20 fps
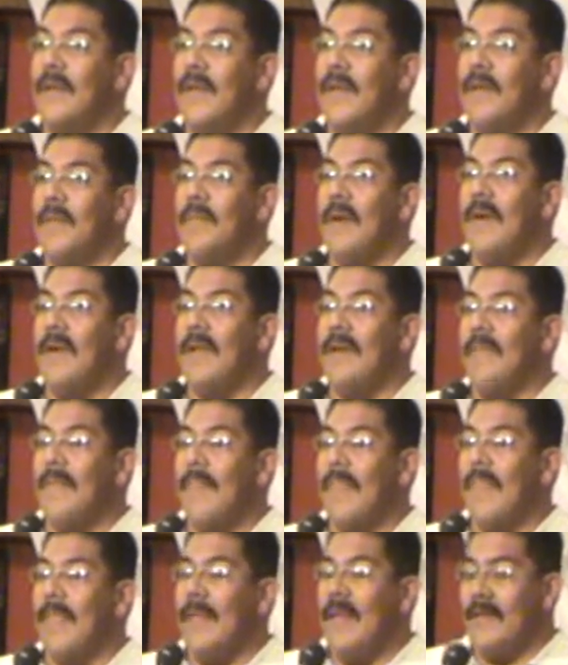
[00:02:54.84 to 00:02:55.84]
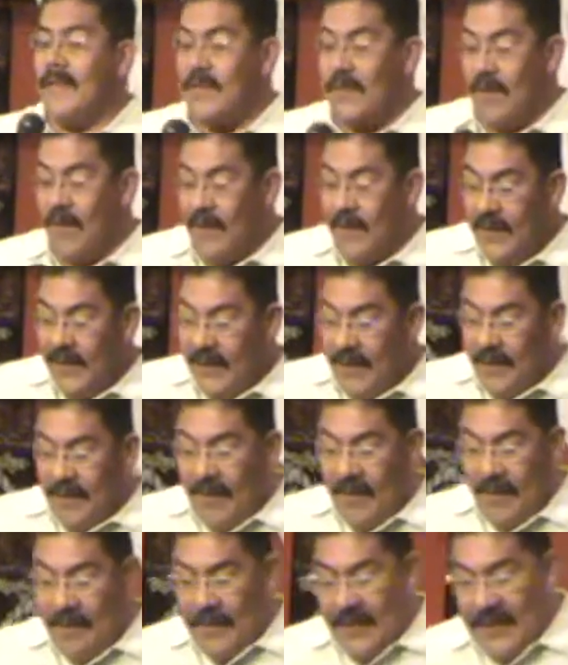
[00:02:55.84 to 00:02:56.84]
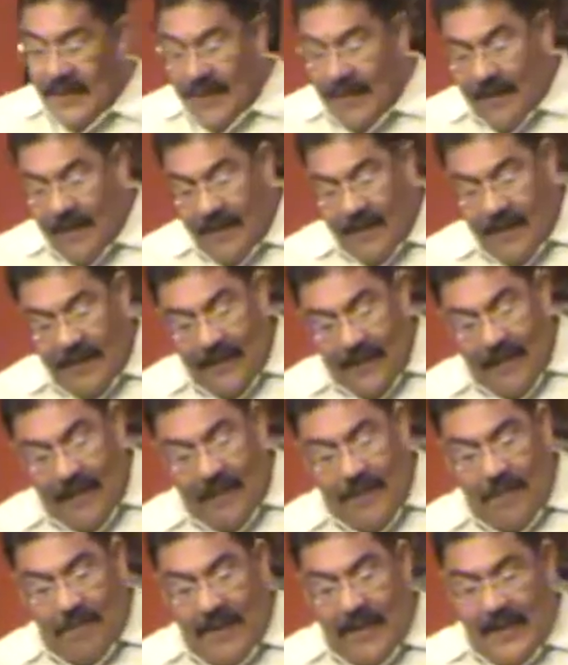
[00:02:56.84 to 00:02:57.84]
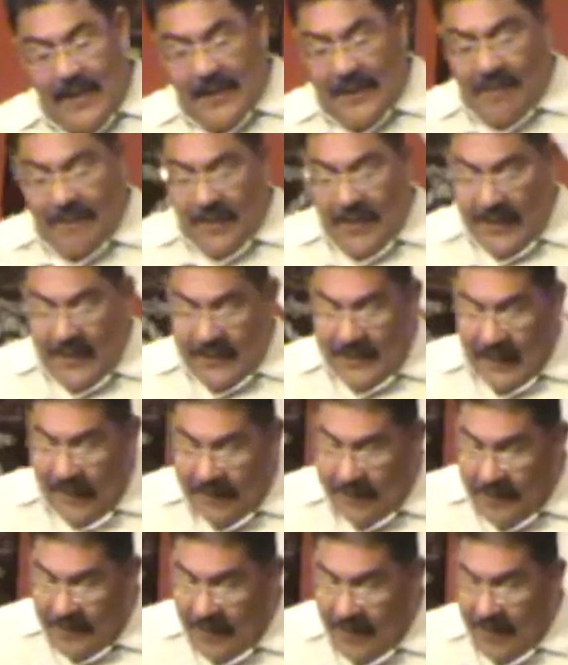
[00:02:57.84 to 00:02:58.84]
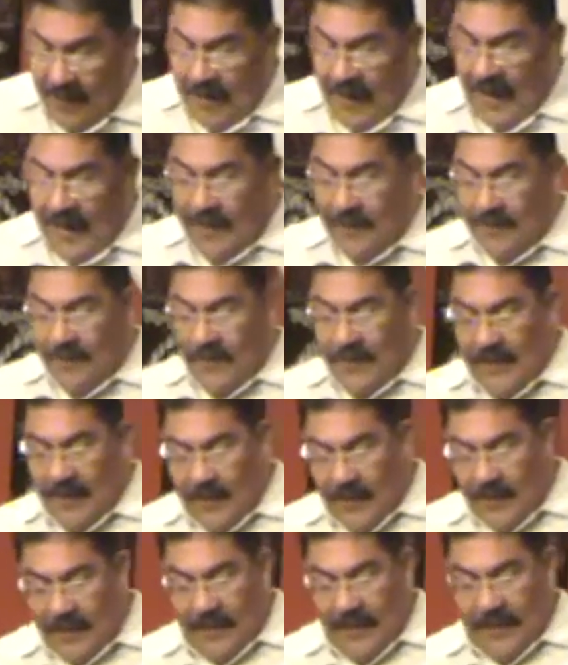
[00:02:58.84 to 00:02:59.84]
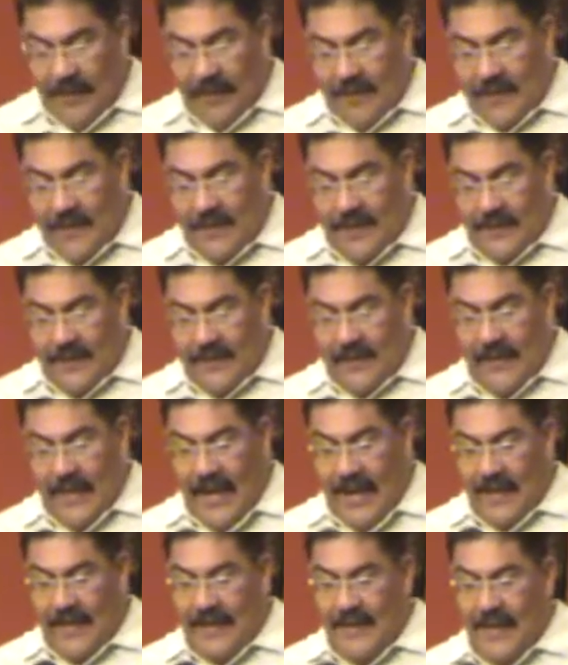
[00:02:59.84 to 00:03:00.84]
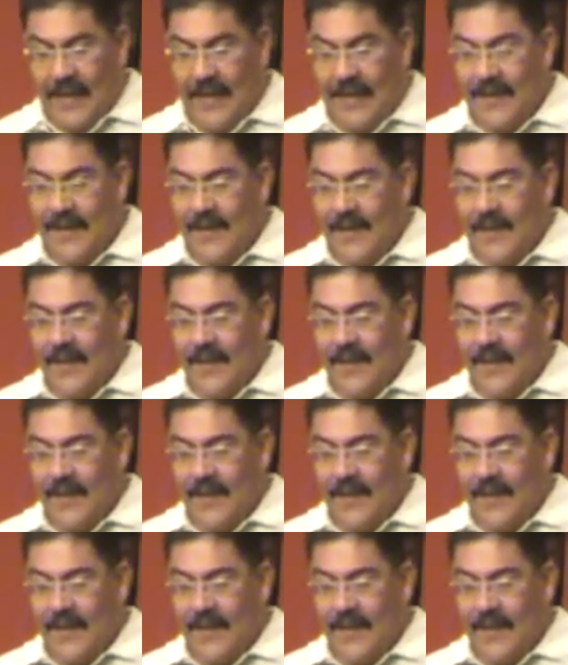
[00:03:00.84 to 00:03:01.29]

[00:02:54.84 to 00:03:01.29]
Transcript: Amen? And so you know, I mean, here, you know, I mean, many, many times in our lives, we don't, we don't understand that,